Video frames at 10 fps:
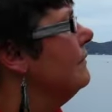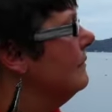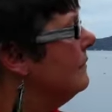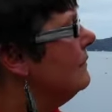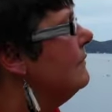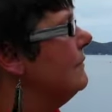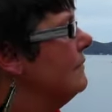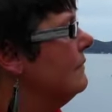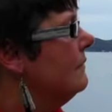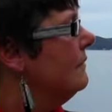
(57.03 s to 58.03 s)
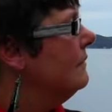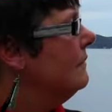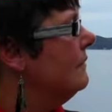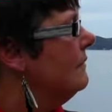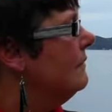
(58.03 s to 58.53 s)

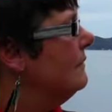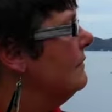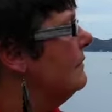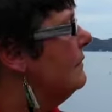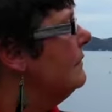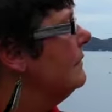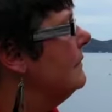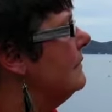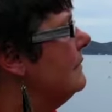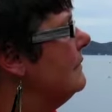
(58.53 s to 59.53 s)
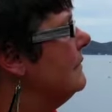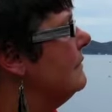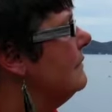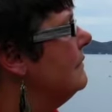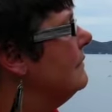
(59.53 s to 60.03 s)

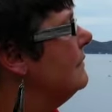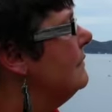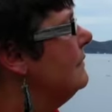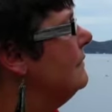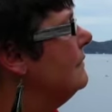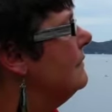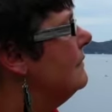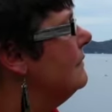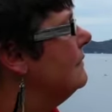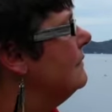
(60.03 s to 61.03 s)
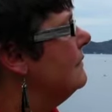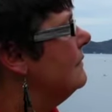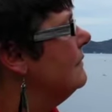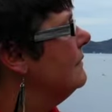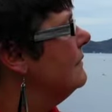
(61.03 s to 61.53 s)

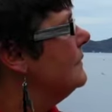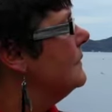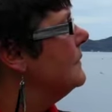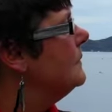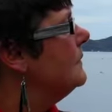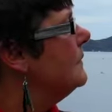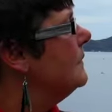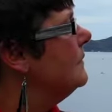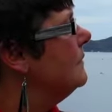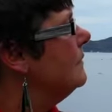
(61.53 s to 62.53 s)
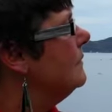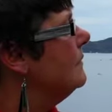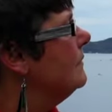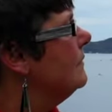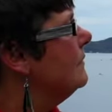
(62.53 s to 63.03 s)

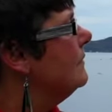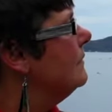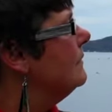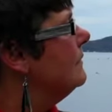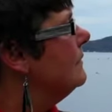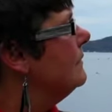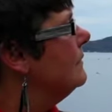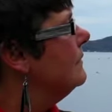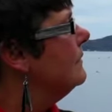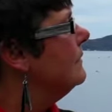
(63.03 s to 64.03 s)
(silent)